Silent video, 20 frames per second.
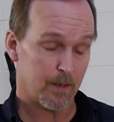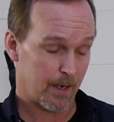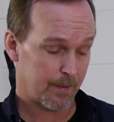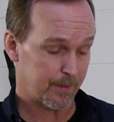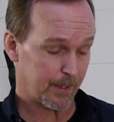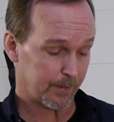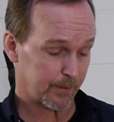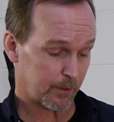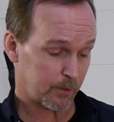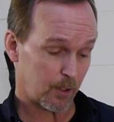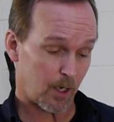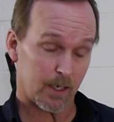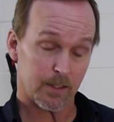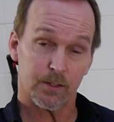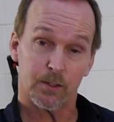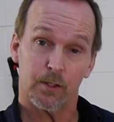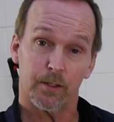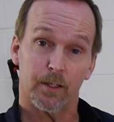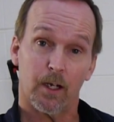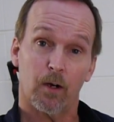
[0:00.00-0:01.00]
I think the
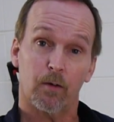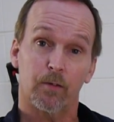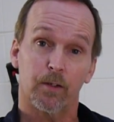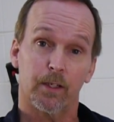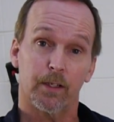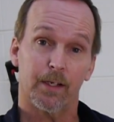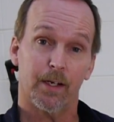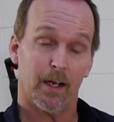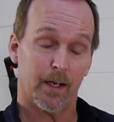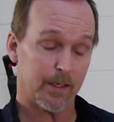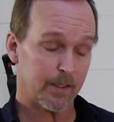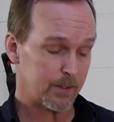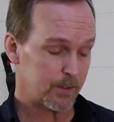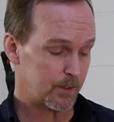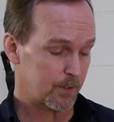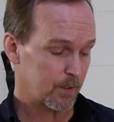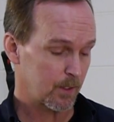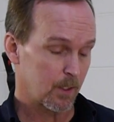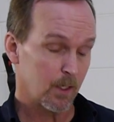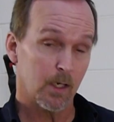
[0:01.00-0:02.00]
cross turned out really
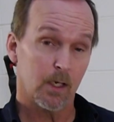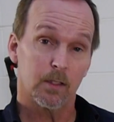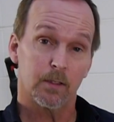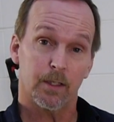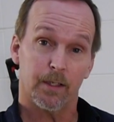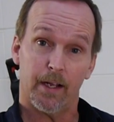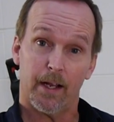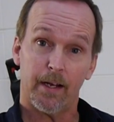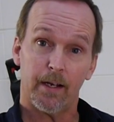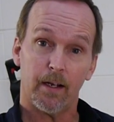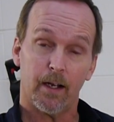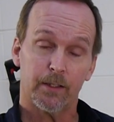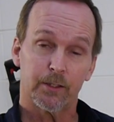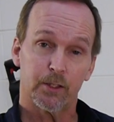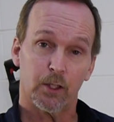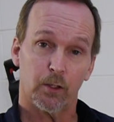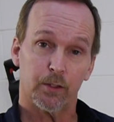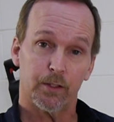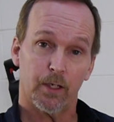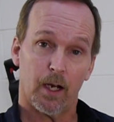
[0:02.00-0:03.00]
nice. Today I
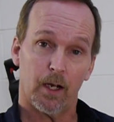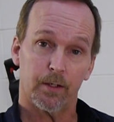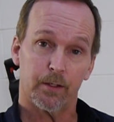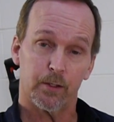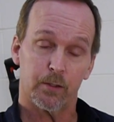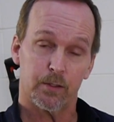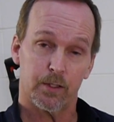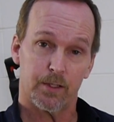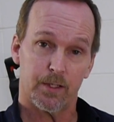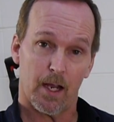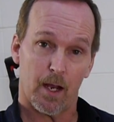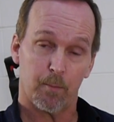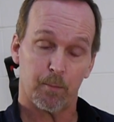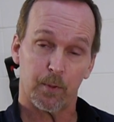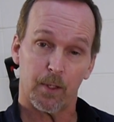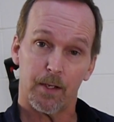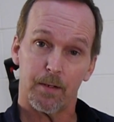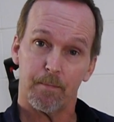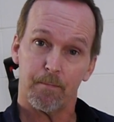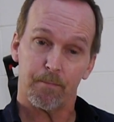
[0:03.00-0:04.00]
showed you how to use a
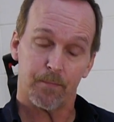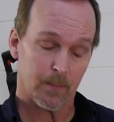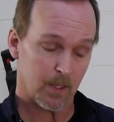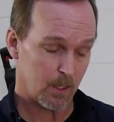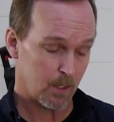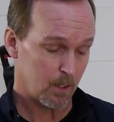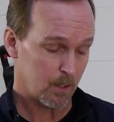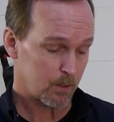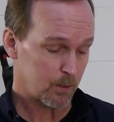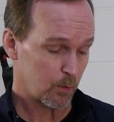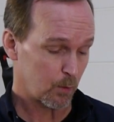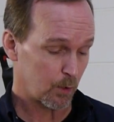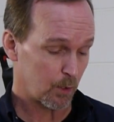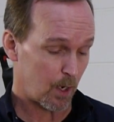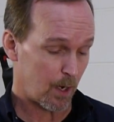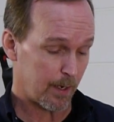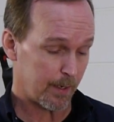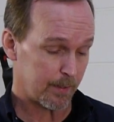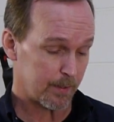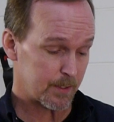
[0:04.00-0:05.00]
template to
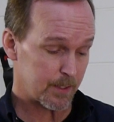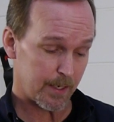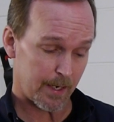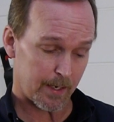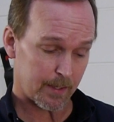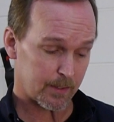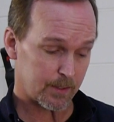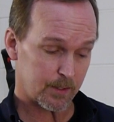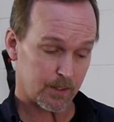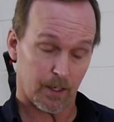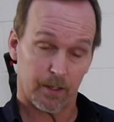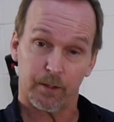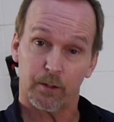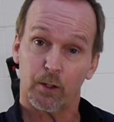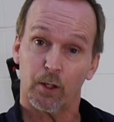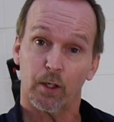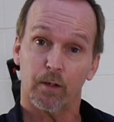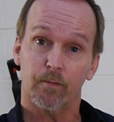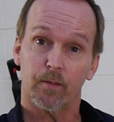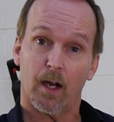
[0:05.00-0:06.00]
align text on a
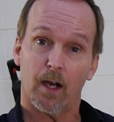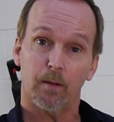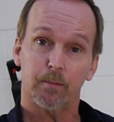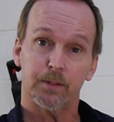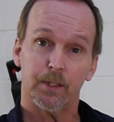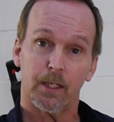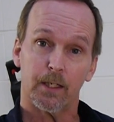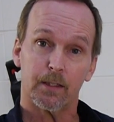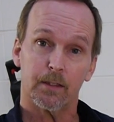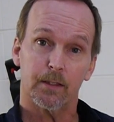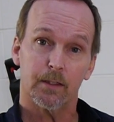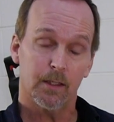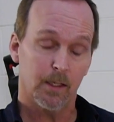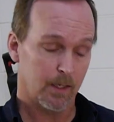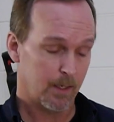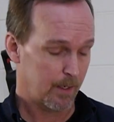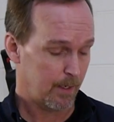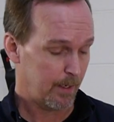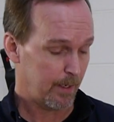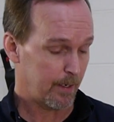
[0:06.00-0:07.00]
curved object,
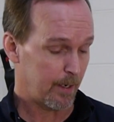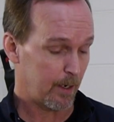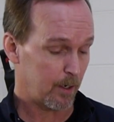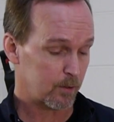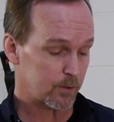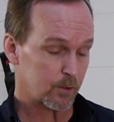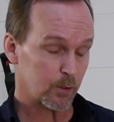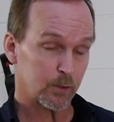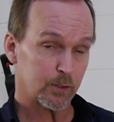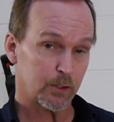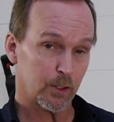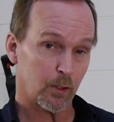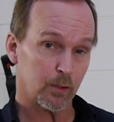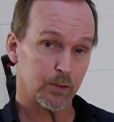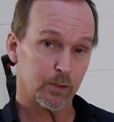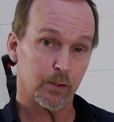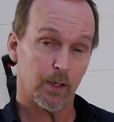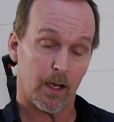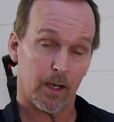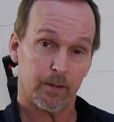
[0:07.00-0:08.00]
and I also
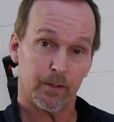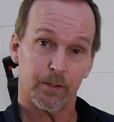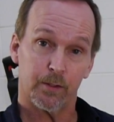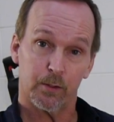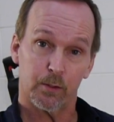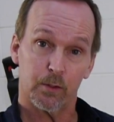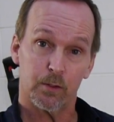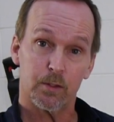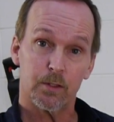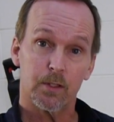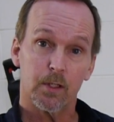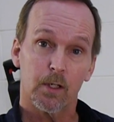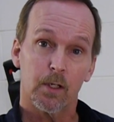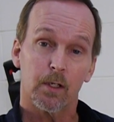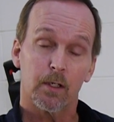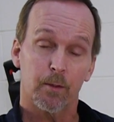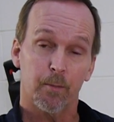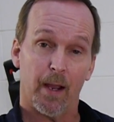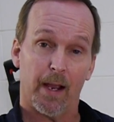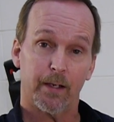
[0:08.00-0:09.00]
showed you how to use
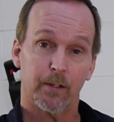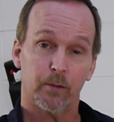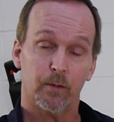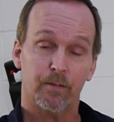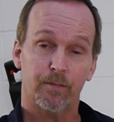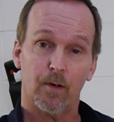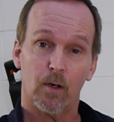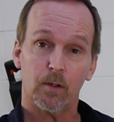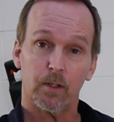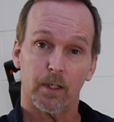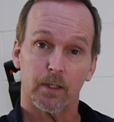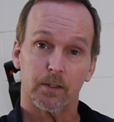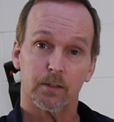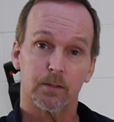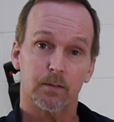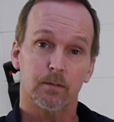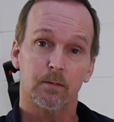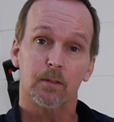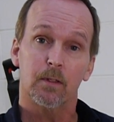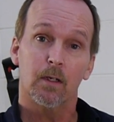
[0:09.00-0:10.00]
the manual
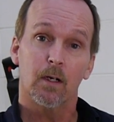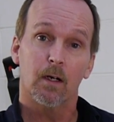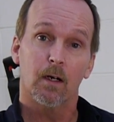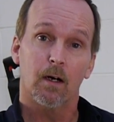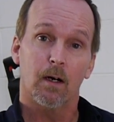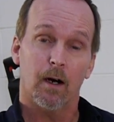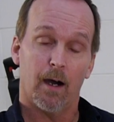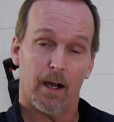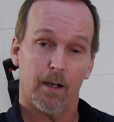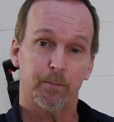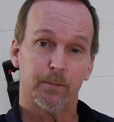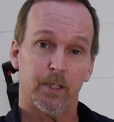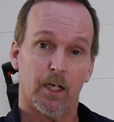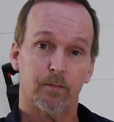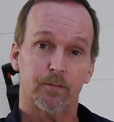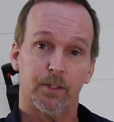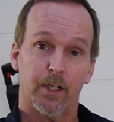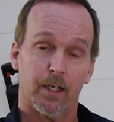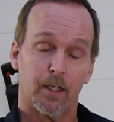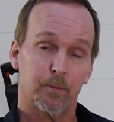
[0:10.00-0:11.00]
focus. I'm
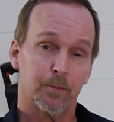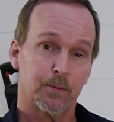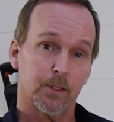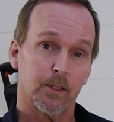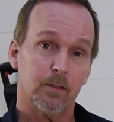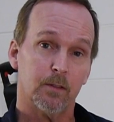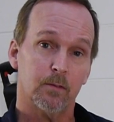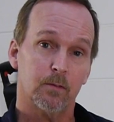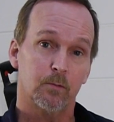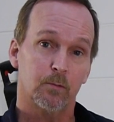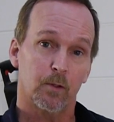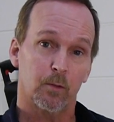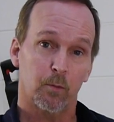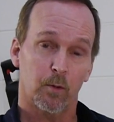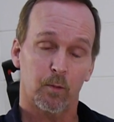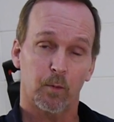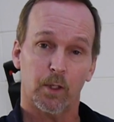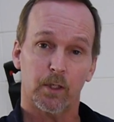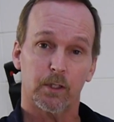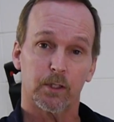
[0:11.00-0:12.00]
Jeff Jacobson with
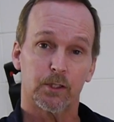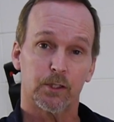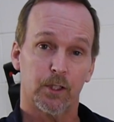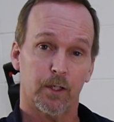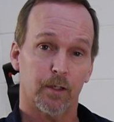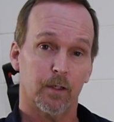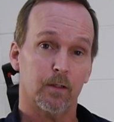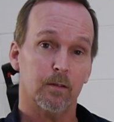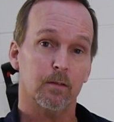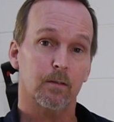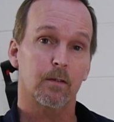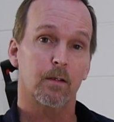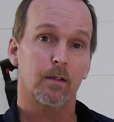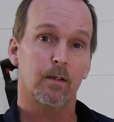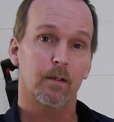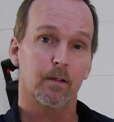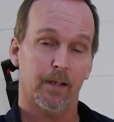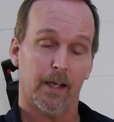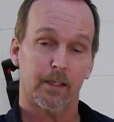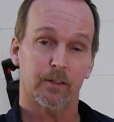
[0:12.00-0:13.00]
Woodworkers Journal.
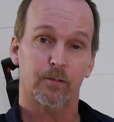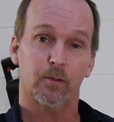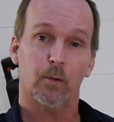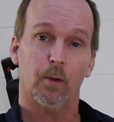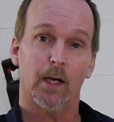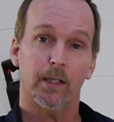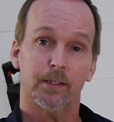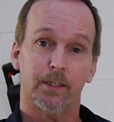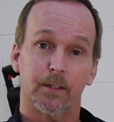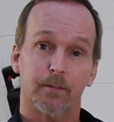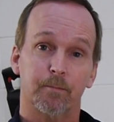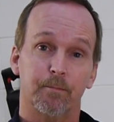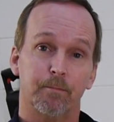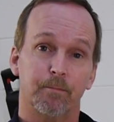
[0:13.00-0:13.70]
Thanks for watching.